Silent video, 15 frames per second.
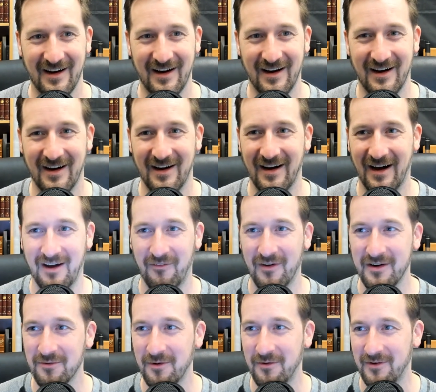I
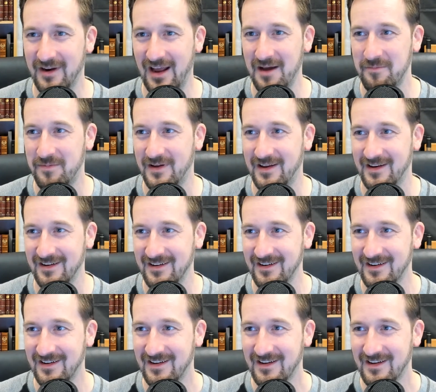wonder what would happen